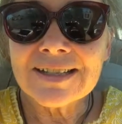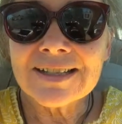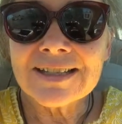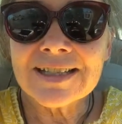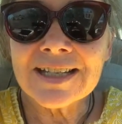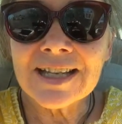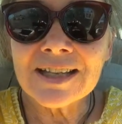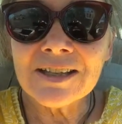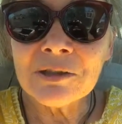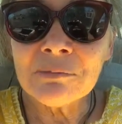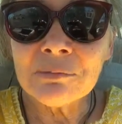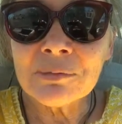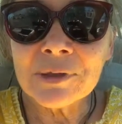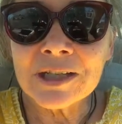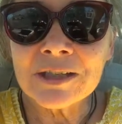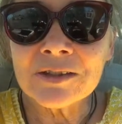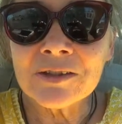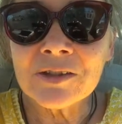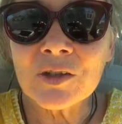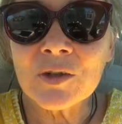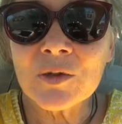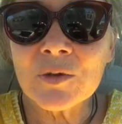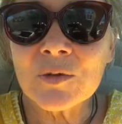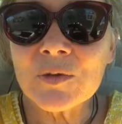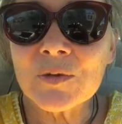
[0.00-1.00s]
celebrate
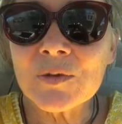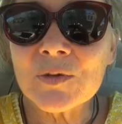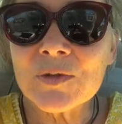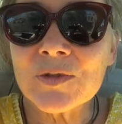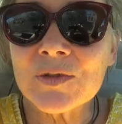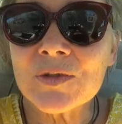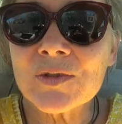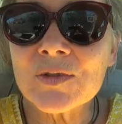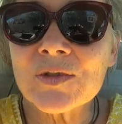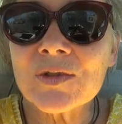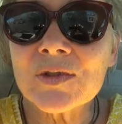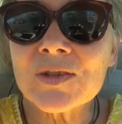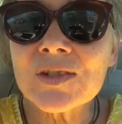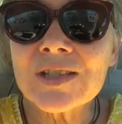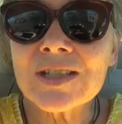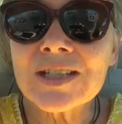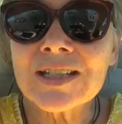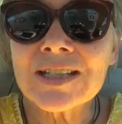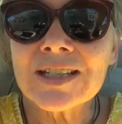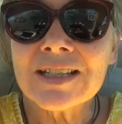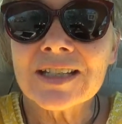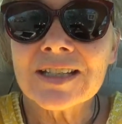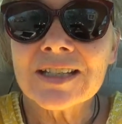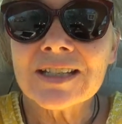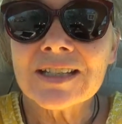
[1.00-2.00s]
those
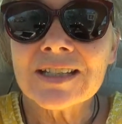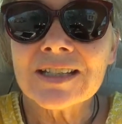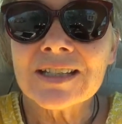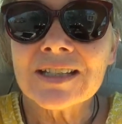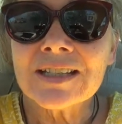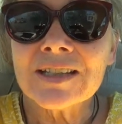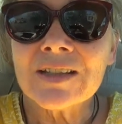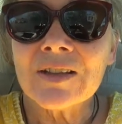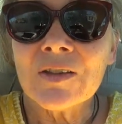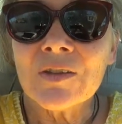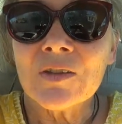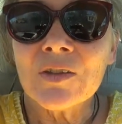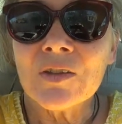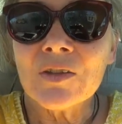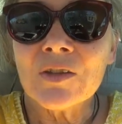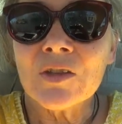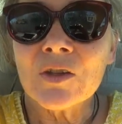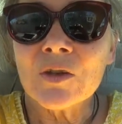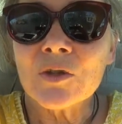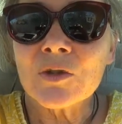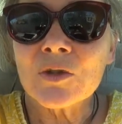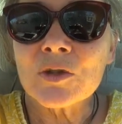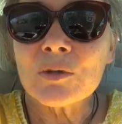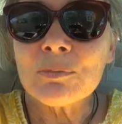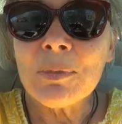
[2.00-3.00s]

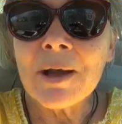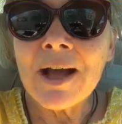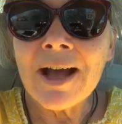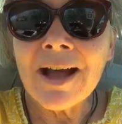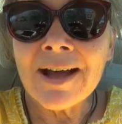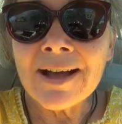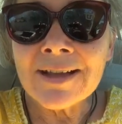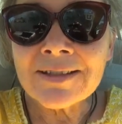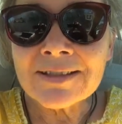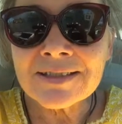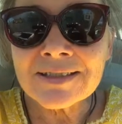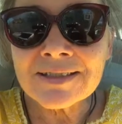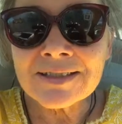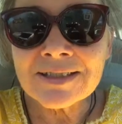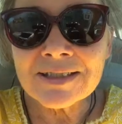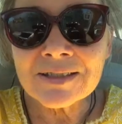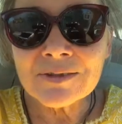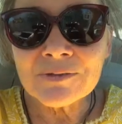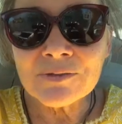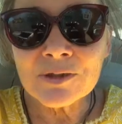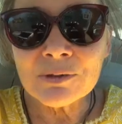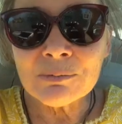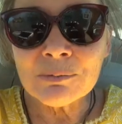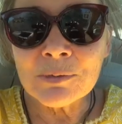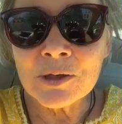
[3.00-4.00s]
those
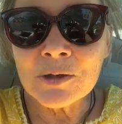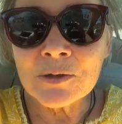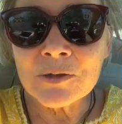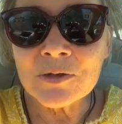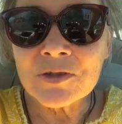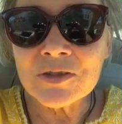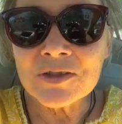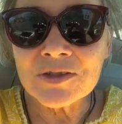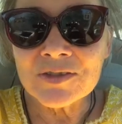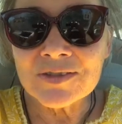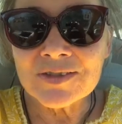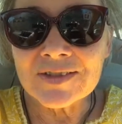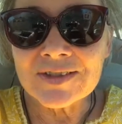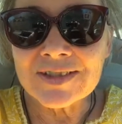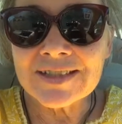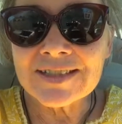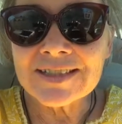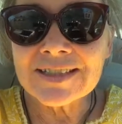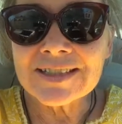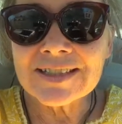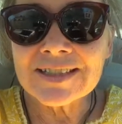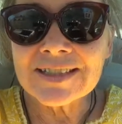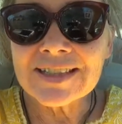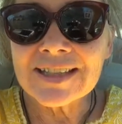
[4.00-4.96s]
positive emotions.